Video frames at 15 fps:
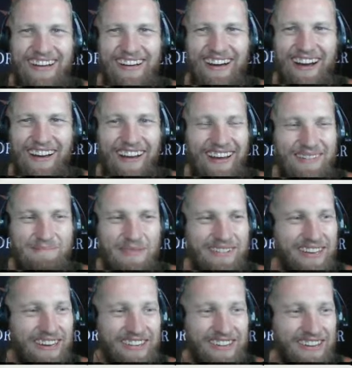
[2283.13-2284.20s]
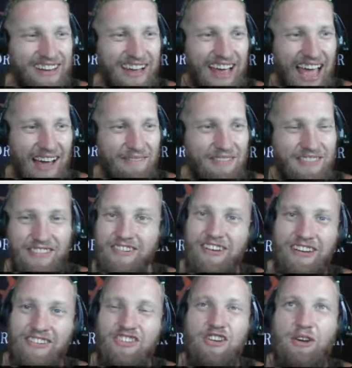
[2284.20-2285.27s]
All right, petition to have
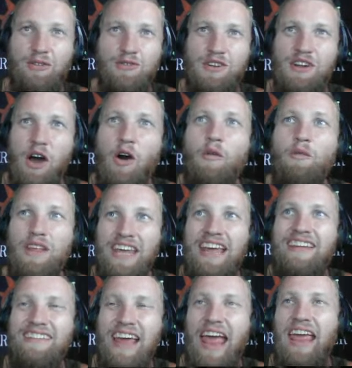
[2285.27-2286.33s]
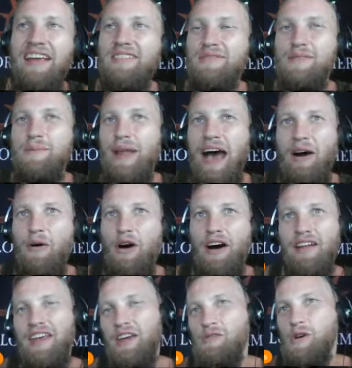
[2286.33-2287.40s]
children only in tanks from now on,
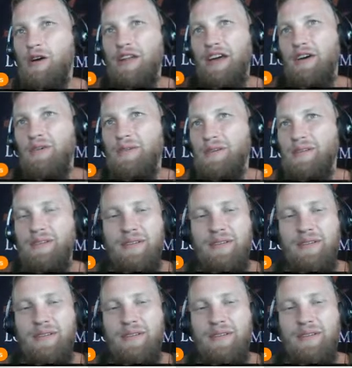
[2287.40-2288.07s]
here on out.